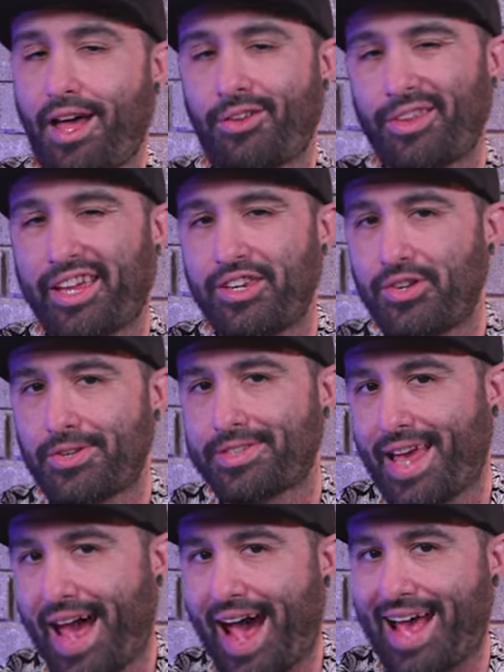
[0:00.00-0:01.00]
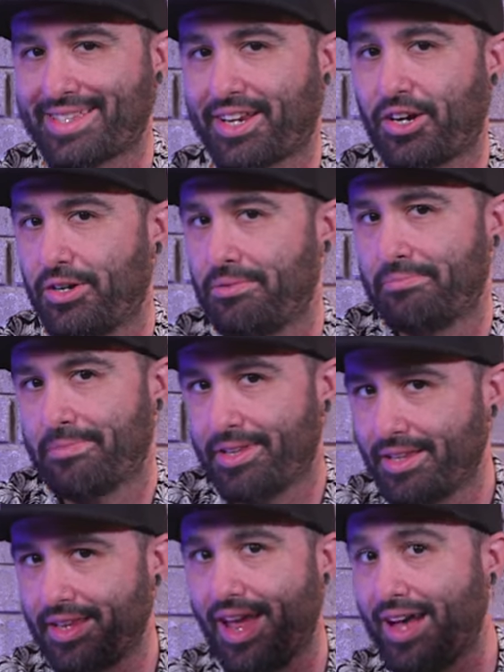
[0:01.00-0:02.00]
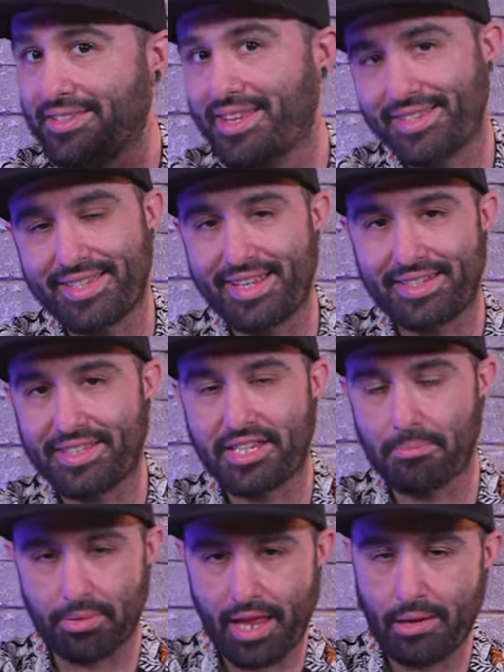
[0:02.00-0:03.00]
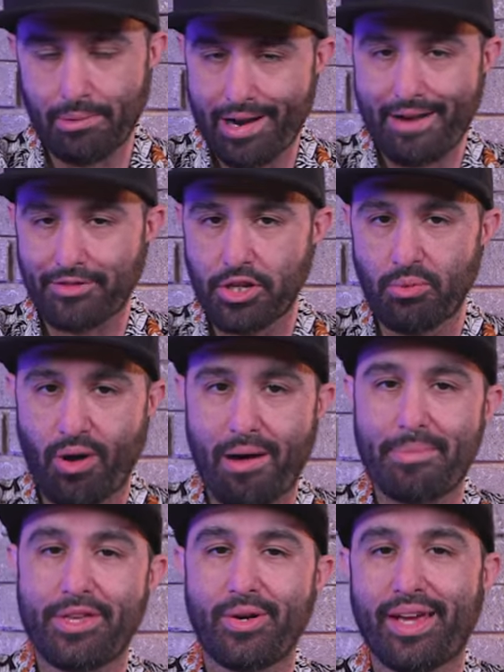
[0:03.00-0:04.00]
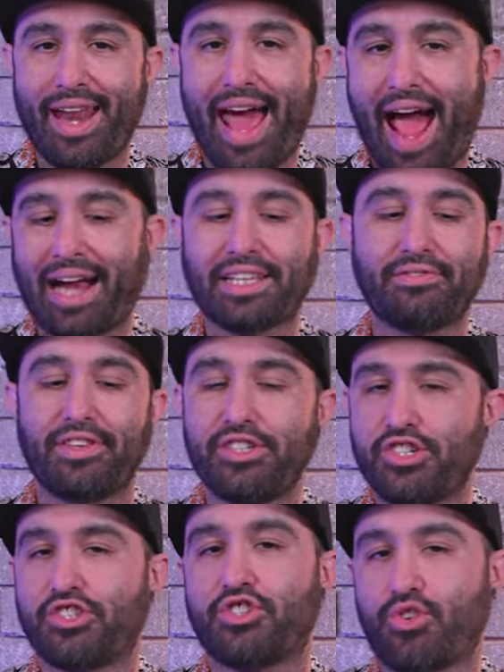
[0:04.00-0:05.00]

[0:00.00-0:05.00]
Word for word: not only can you just ask Assistant to play whatever you want, but you can actively just